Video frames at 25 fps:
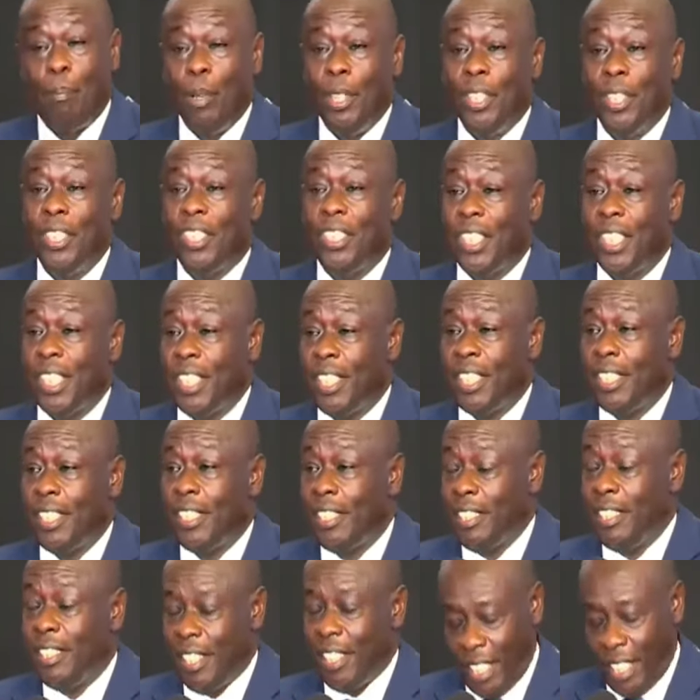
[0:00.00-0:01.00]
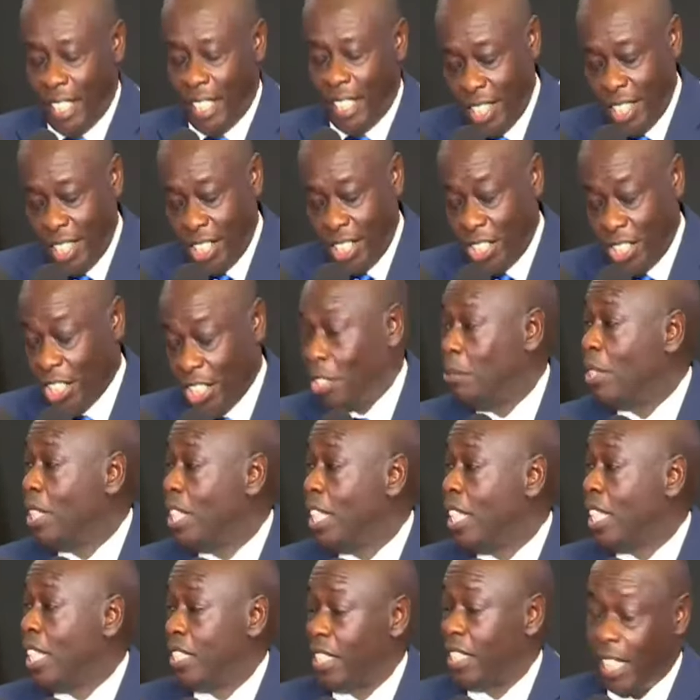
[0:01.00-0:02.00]
and appointed Rigathi
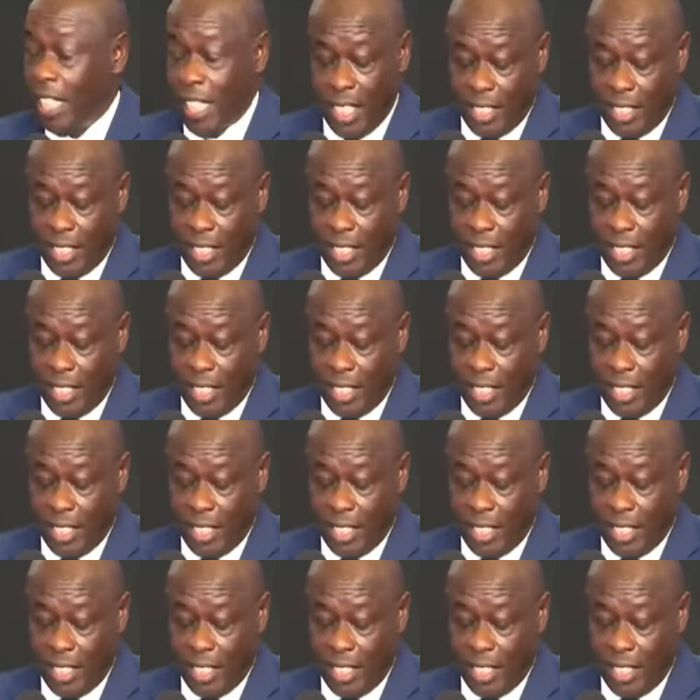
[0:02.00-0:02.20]
Gachagua